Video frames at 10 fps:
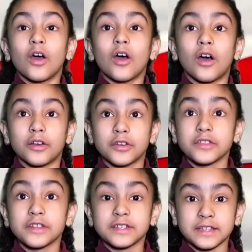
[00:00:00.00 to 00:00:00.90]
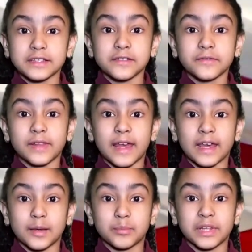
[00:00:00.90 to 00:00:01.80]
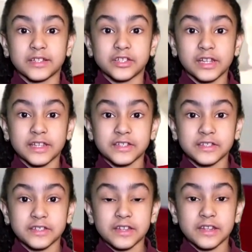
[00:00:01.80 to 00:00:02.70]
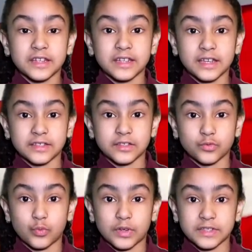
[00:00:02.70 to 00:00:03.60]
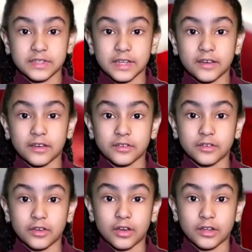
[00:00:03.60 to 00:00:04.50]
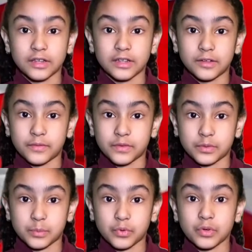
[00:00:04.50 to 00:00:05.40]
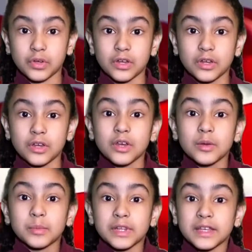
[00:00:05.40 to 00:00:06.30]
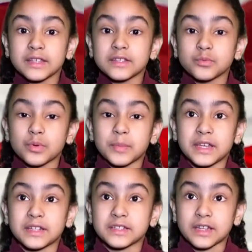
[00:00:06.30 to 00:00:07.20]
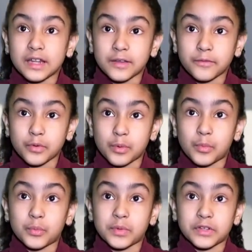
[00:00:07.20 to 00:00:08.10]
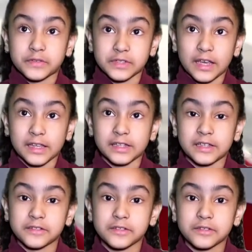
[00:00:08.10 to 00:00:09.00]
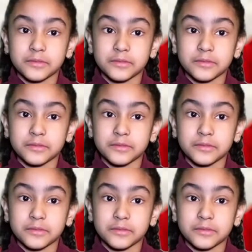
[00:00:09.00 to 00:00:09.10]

Honor the Texas flag. I pledge allegiance to the Texas, one state under God, indivisible. Please remain standing for a moment of silence.